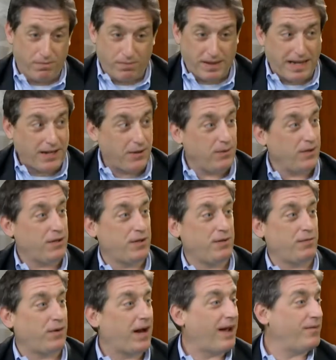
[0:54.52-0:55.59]
thank you,
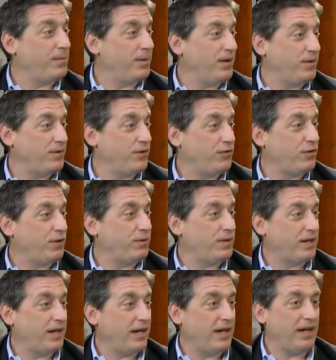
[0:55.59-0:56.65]
Alyssa, for having me on the show
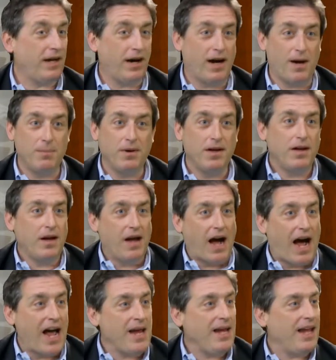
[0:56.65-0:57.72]
today. I'm
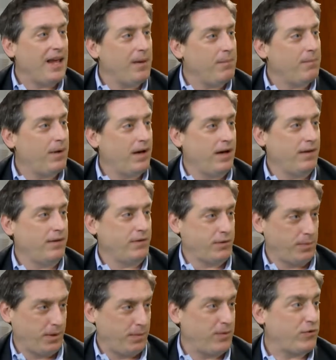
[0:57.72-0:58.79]

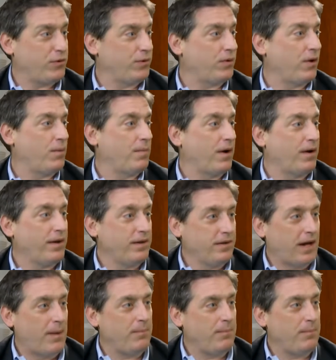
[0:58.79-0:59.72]
a commissioner in Lower Merion.